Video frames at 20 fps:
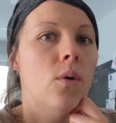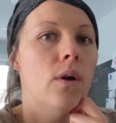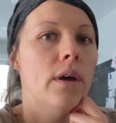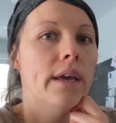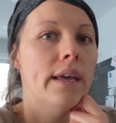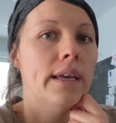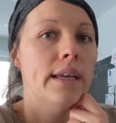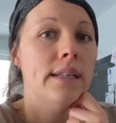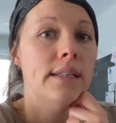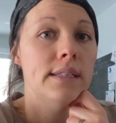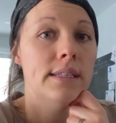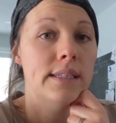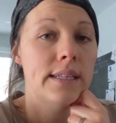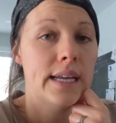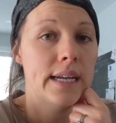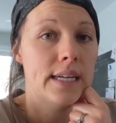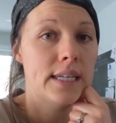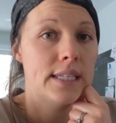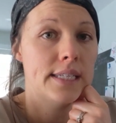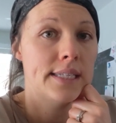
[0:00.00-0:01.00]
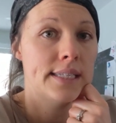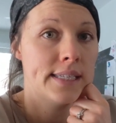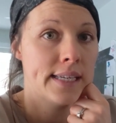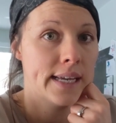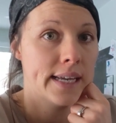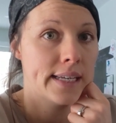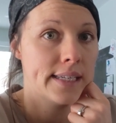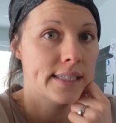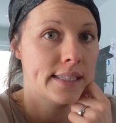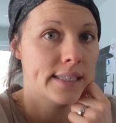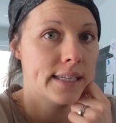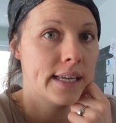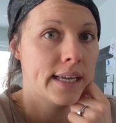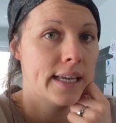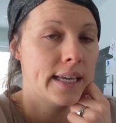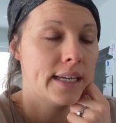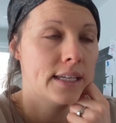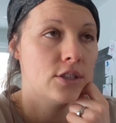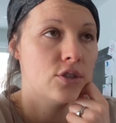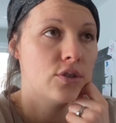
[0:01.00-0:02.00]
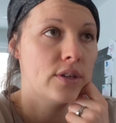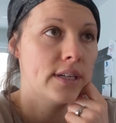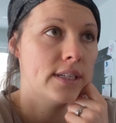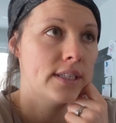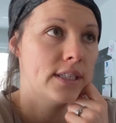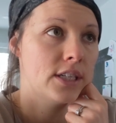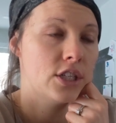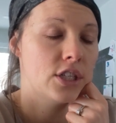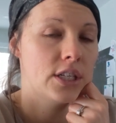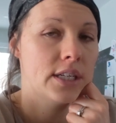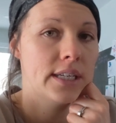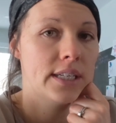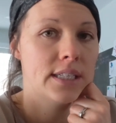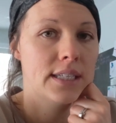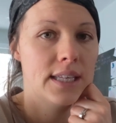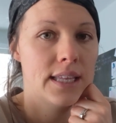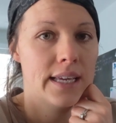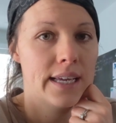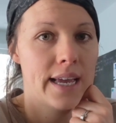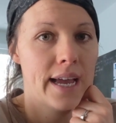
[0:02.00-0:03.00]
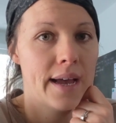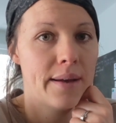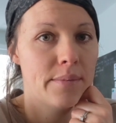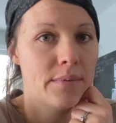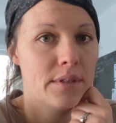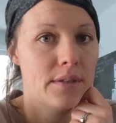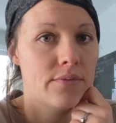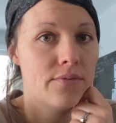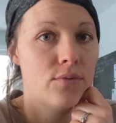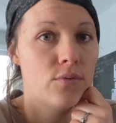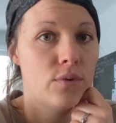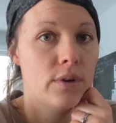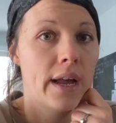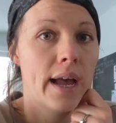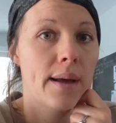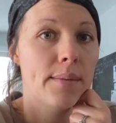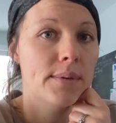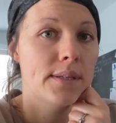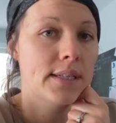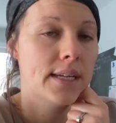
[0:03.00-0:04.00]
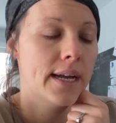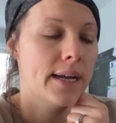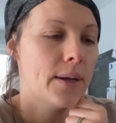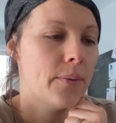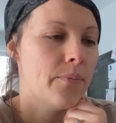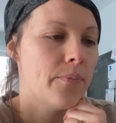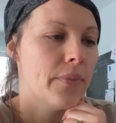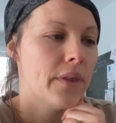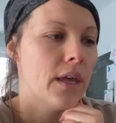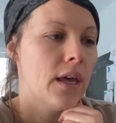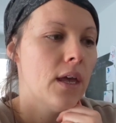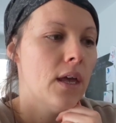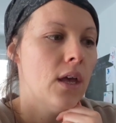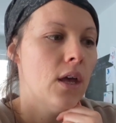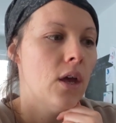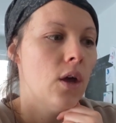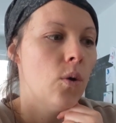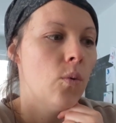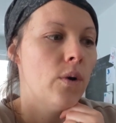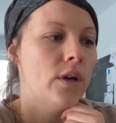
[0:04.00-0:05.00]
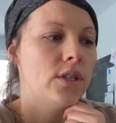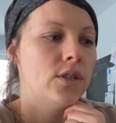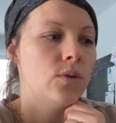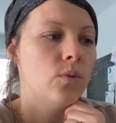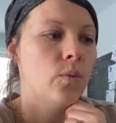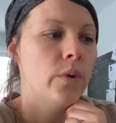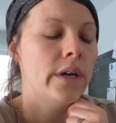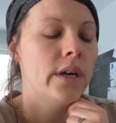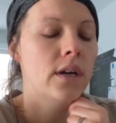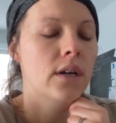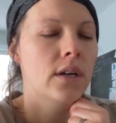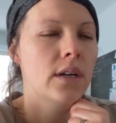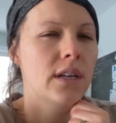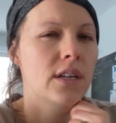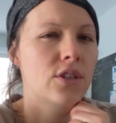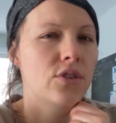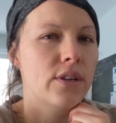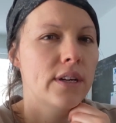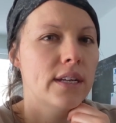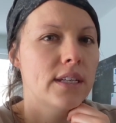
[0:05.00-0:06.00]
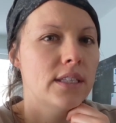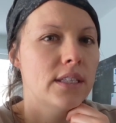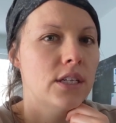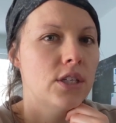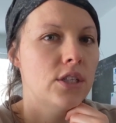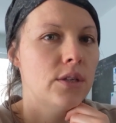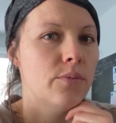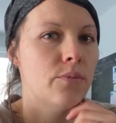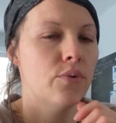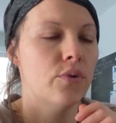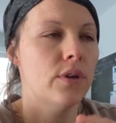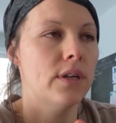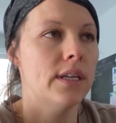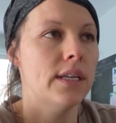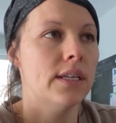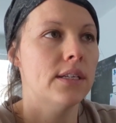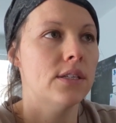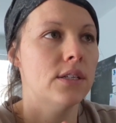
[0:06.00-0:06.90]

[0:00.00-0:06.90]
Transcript: in stage 6 and transitioning to the full GAPS diet, which we are going to transition pretty